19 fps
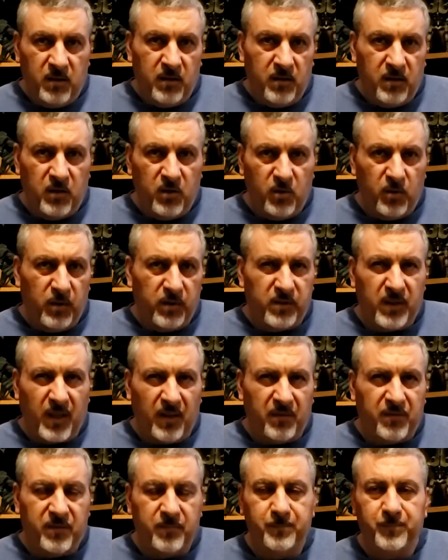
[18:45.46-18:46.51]
The newer
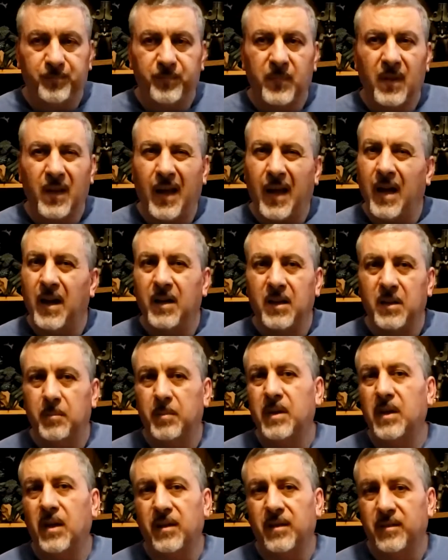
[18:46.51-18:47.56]
stuff. I'm going to be
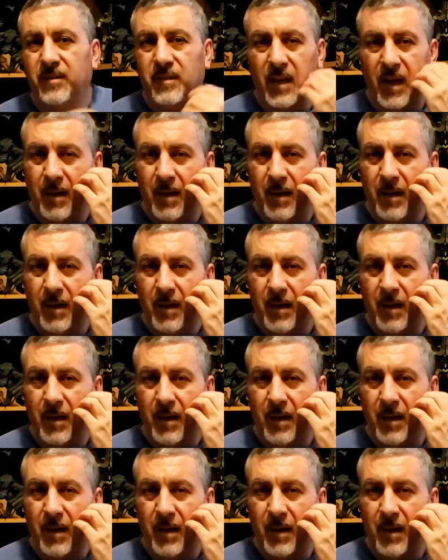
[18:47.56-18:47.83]
honest,